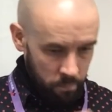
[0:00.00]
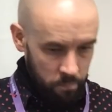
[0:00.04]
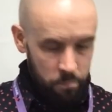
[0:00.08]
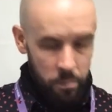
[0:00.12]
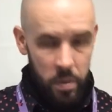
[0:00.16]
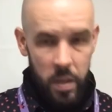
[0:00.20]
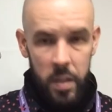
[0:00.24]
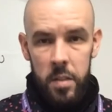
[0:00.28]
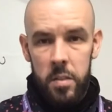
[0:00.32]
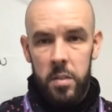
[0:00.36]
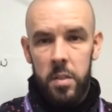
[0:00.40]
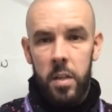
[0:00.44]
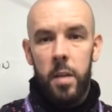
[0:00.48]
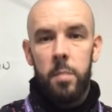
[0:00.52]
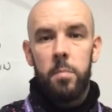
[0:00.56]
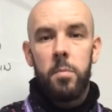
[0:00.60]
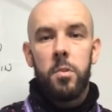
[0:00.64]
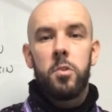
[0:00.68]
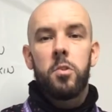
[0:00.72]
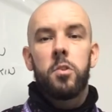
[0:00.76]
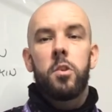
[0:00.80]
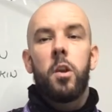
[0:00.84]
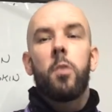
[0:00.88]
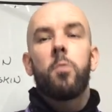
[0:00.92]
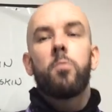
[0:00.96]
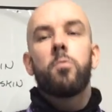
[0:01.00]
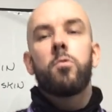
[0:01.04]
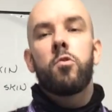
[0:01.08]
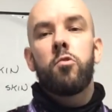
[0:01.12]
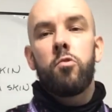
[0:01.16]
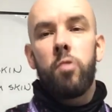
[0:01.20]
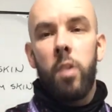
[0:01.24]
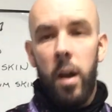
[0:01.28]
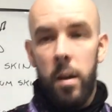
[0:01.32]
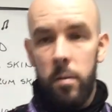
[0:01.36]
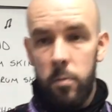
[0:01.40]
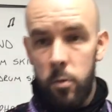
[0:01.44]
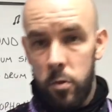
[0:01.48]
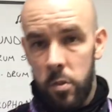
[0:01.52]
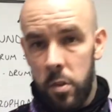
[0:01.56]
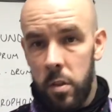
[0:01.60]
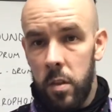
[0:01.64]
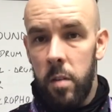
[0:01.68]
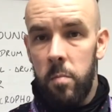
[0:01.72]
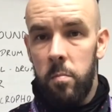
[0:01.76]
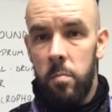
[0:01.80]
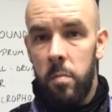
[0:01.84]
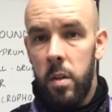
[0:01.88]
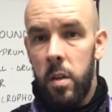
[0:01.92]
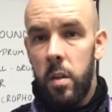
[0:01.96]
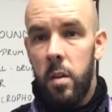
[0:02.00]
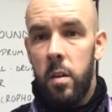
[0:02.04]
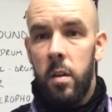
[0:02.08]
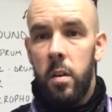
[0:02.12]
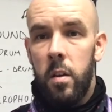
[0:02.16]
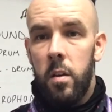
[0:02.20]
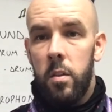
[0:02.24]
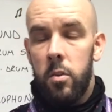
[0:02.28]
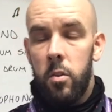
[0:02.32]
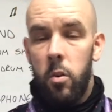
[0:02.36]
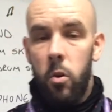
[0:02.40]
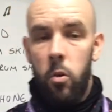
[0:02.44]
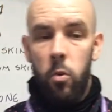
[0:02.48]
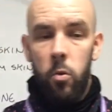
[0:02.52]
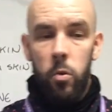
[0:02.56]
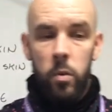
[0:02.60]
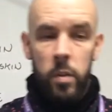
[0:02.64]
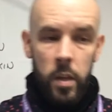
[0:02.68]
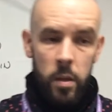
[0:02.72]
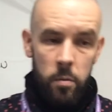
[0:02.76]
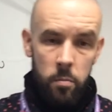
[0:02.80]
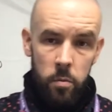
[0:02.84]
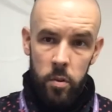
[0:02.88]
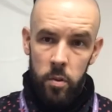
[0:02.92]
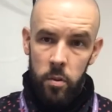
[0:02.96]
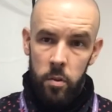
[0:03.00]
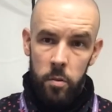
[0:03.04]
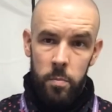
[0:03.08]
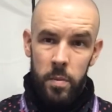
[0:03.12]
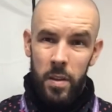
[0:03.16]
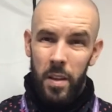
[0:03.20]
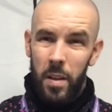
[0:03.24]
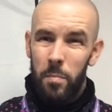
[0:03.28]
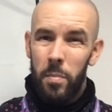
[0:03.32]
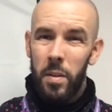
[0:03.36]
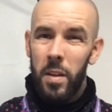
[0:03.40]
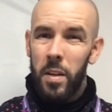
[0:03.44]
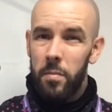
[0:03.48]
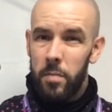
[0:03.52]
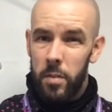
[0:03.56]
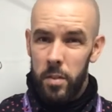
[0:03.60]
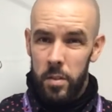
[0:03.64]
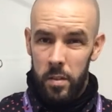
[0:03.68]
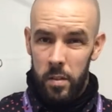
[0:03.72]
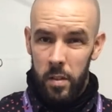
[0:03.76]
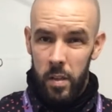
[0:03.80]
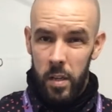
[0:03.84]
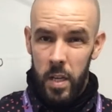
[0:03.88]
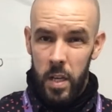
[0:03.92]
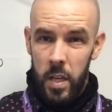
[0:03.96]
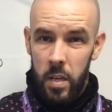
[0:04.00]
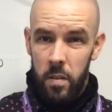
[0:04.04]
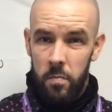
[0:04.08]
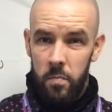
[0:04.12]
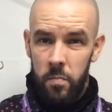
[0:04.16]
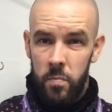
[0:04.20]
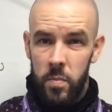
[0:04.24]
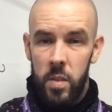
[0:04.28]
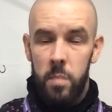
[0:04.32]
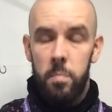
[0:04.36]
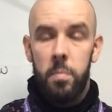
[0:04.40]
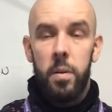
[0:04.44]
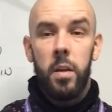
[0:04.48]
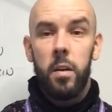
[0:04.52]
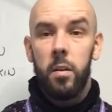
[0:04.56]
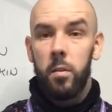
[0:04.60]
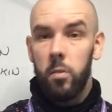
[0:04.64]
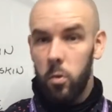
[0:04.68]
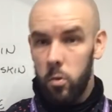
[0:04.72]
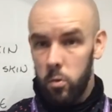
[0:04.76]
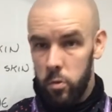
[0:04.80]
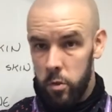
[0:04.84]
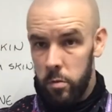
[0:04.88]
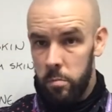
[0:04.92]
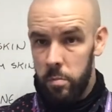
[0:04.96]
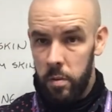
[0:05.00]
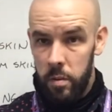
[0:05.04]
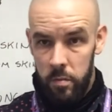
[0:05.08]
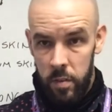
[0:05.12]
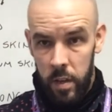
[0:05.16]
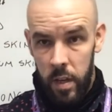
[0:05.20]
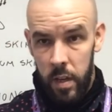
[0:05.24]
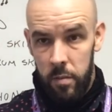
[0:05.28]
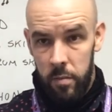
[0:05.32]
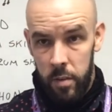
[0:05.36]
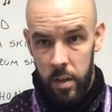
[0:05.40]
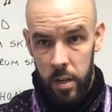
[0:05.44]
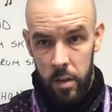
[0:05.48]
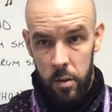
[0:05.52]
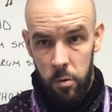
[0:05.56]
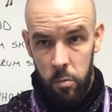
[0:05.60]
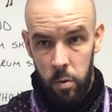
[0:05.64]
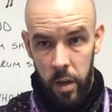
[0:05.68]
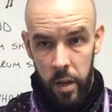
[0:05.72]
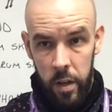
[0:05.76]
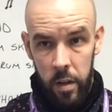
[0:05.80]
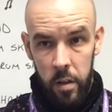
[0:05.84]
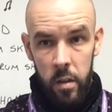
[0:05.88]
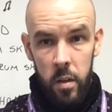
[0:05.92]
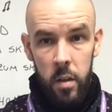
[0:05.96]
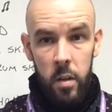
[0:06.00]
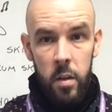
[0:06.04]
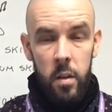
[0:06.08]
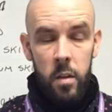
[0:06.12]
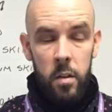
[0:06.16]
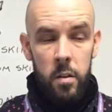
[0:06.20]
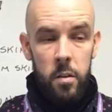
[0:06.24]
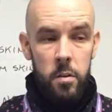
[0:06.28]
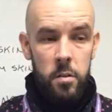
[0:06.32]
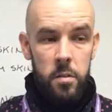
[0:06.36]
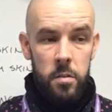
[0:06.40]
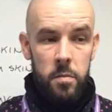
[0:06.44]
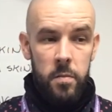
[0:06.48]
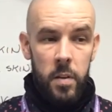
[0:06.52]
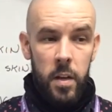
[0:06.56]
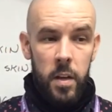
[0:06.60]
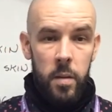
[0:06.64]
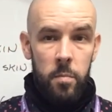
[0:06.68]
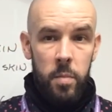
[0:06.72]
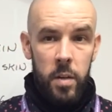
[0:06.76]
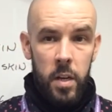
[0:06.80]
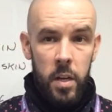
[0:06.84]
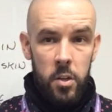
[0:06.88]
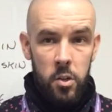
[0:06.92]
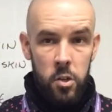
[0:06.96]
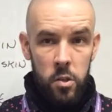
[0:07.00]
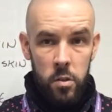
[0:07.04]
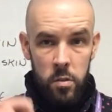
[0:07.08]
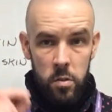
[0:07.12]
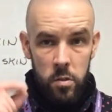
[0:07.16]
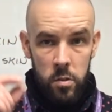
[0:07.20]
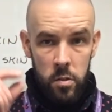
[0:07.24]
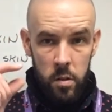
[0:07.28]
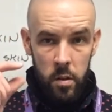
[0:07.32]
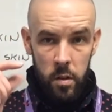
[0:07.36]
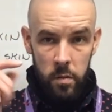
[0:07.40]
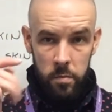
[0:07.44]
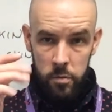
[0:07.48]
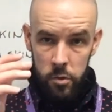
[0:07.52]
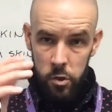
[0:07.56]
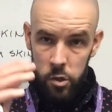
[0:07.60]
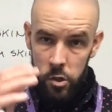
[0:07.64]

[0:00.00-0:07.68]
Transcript: by the time the sounds travel to them, not only will there be a bit of a delay, but it will also be very, very quiet because the vibrations have